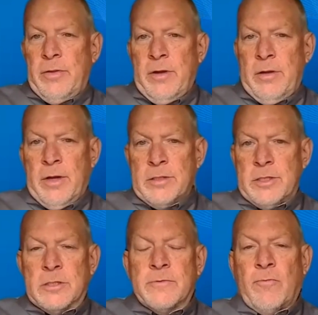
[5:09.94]
anything
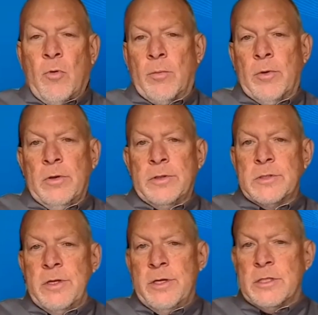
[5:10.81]
that's as formal
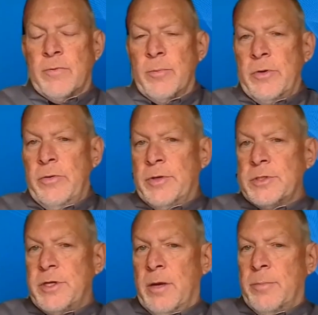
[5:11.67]
as this from a
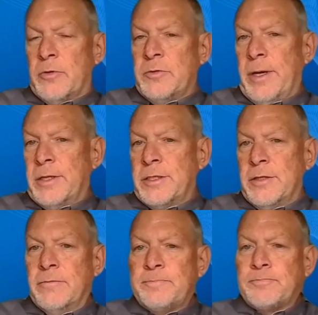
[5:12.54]
USDA
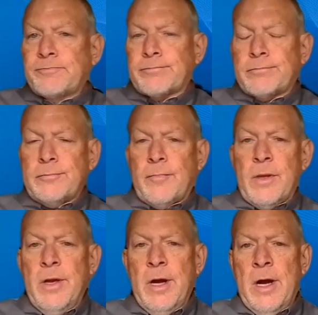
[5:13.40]
perspective.
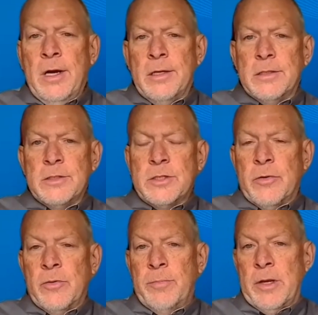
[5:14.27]
But
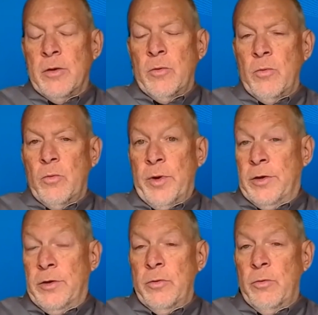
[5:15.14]

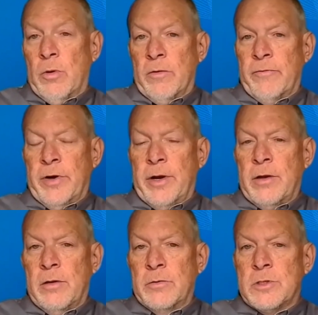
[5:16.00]
we do work
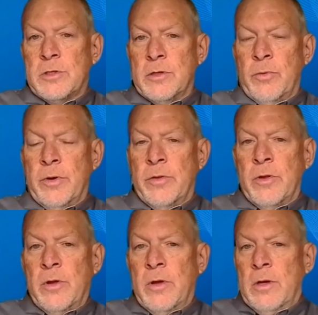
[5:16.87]
very closely
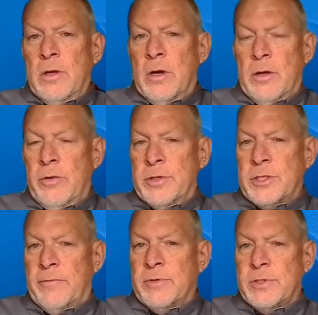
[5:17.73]
with
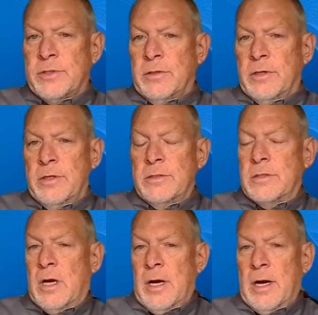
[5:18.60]
USDA
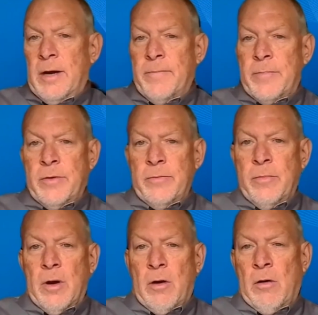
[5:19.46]
facilities. All
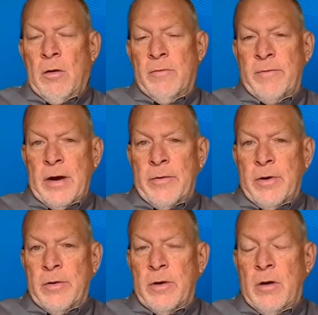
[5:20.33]

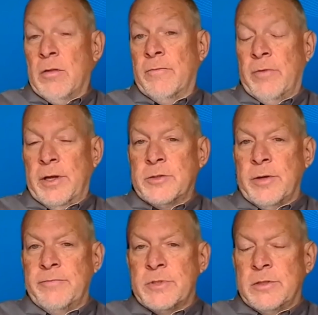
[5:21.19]
the
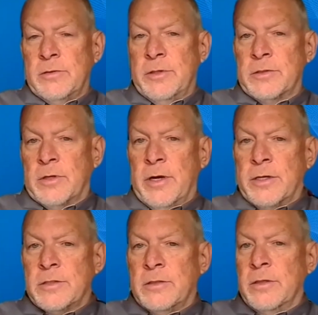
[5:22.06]
FlexRay facilities
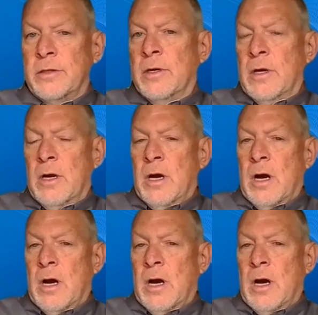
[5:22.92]
are actually